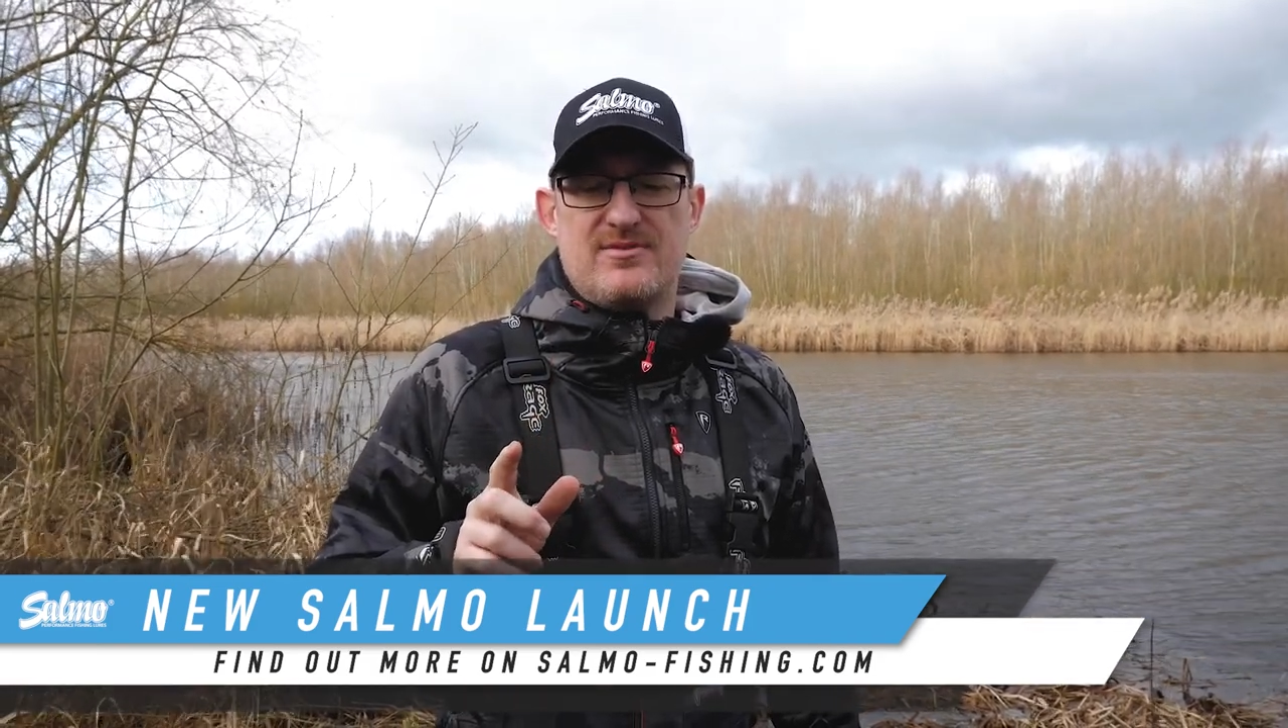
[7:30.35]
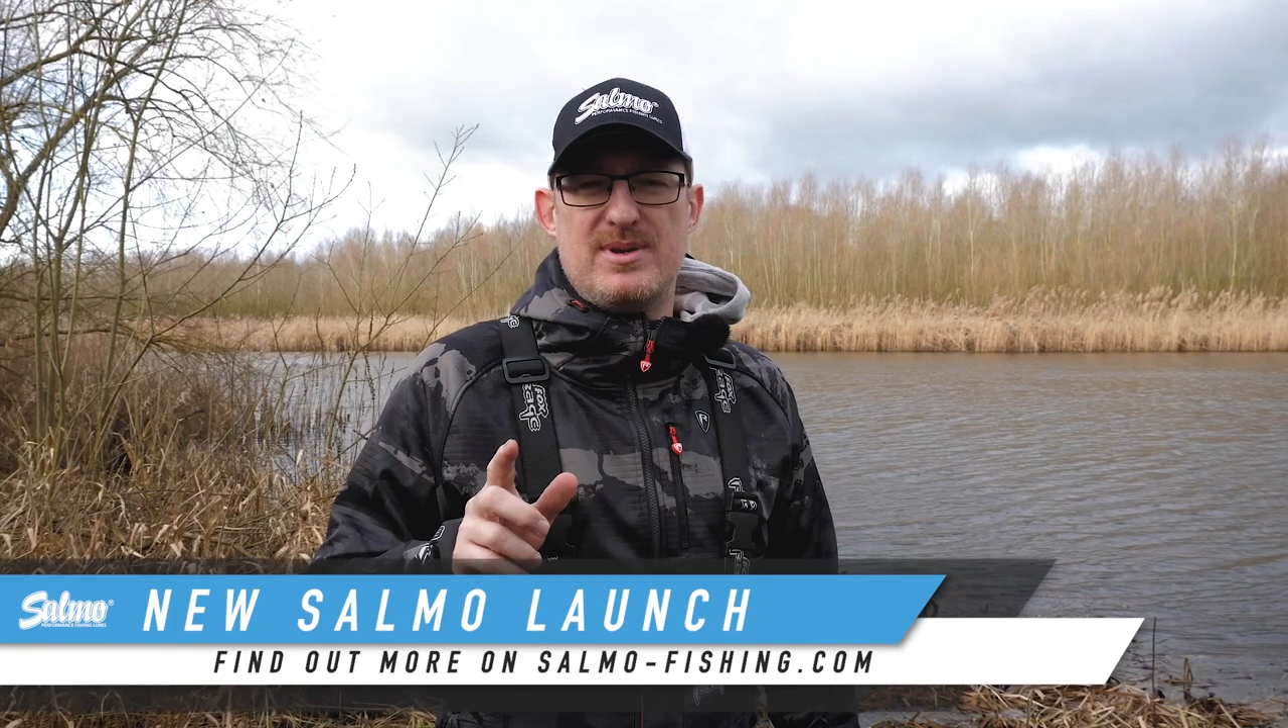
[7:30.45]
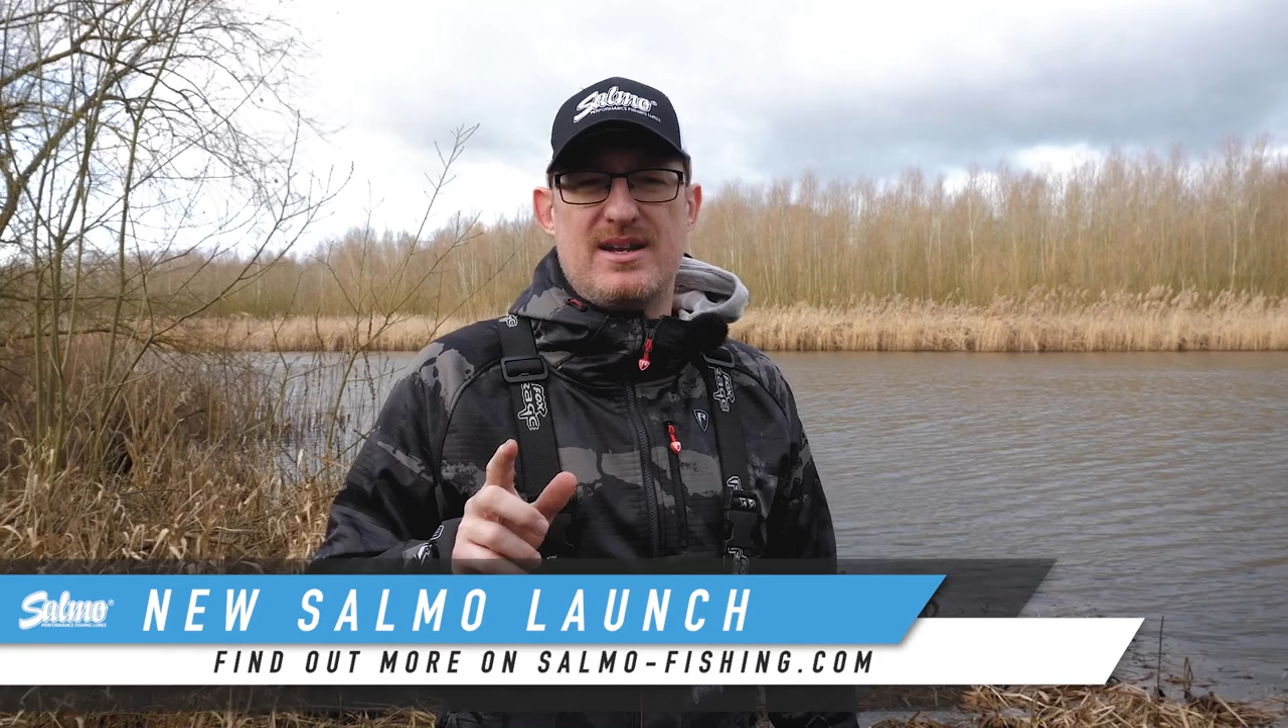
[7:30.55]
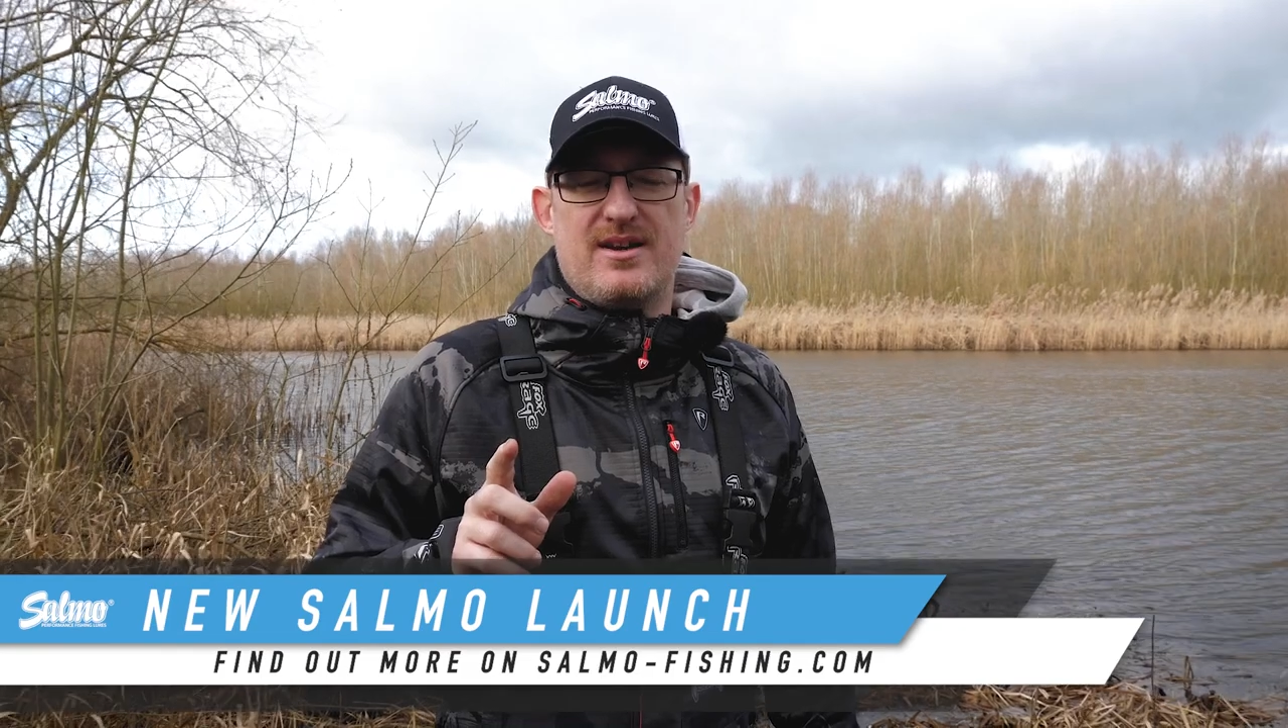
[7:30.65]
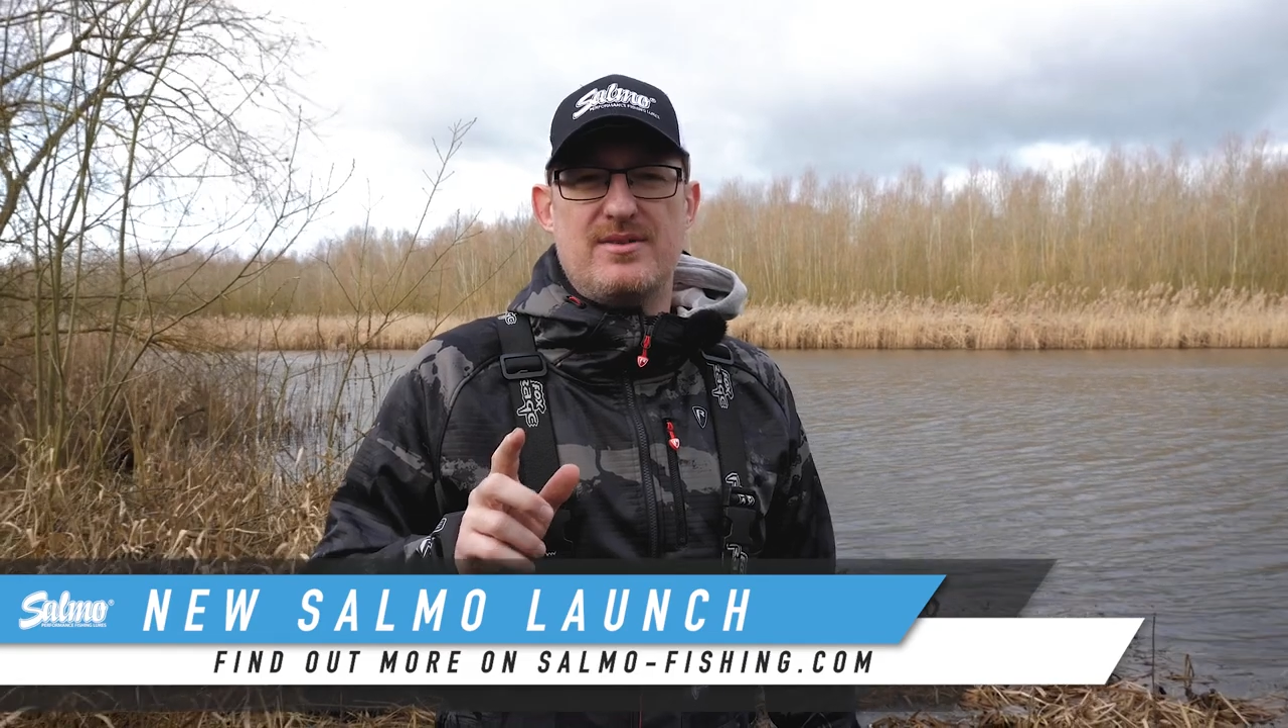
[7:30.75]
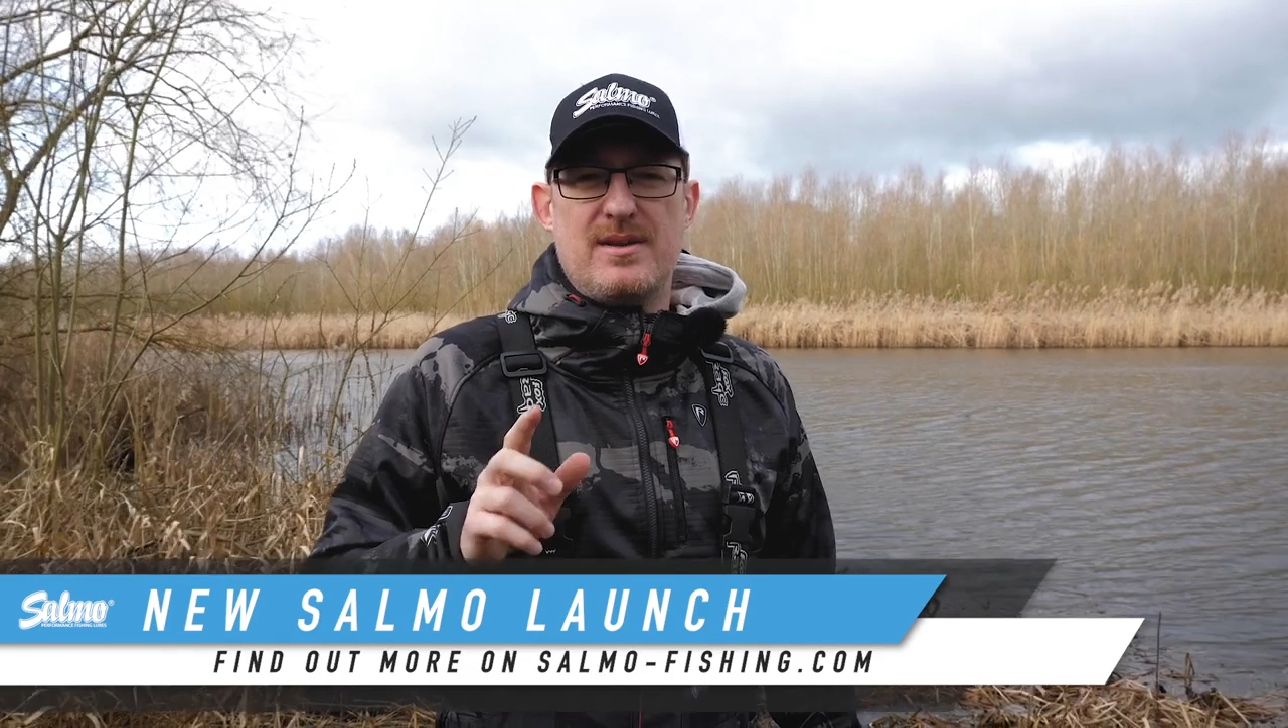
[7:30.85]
of minnow,